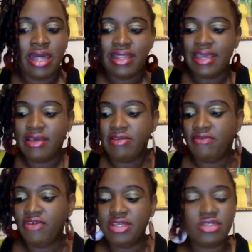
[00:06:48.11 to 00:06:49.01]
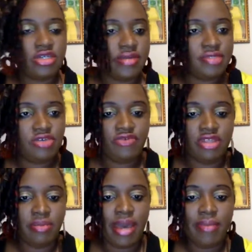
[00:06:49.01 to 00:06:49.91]
Like, for the scripture, for
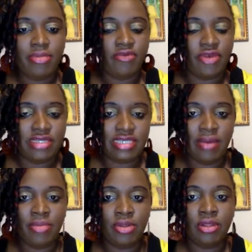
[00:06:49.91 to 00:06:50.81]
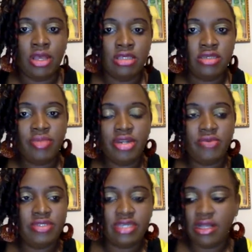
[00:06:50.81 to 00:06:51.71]
the Bible, for example, somebody
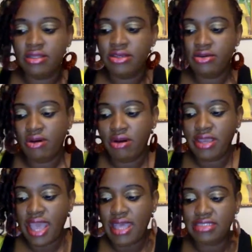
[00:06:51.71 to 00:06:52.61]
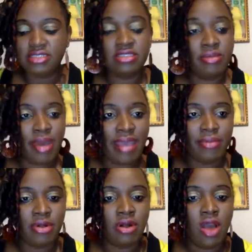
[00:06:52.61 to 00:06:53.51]
will tell you, oh yes, it's in the
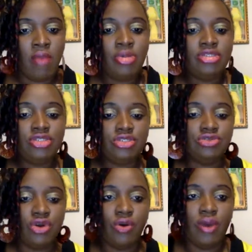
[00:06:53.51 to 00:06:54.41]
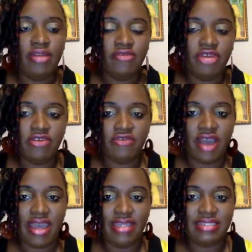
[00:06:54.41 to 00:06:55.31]
Bible, but did you go and
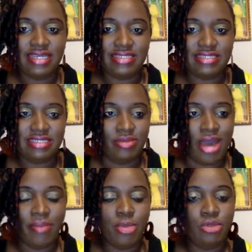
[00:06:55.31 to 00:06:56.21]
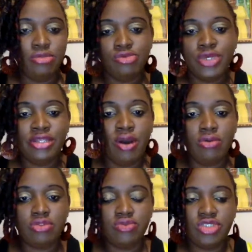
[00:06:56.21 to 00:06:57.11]
verify it that is in the Bible? We
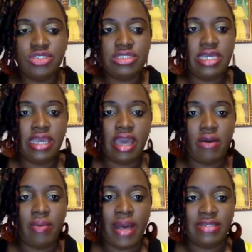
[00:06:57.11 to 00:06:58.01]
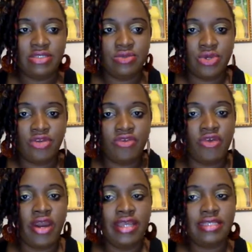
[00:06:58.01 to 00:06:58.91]
don't. We just take our pastor word
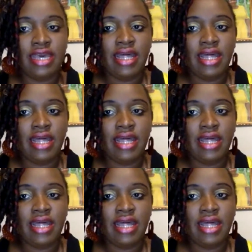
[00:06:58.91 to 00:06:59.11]
for it.